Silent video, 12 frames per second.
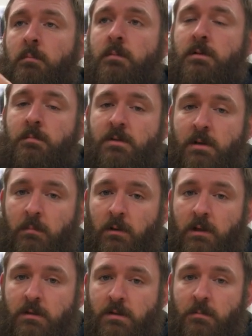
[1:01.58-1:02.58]
some
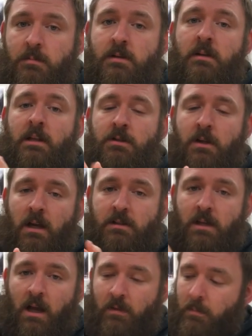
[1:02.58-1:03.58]
symbolisms that you guys
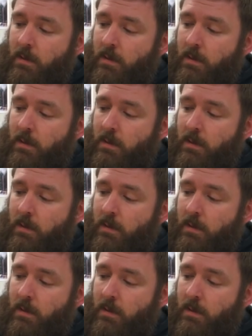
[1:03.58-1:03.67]
got in the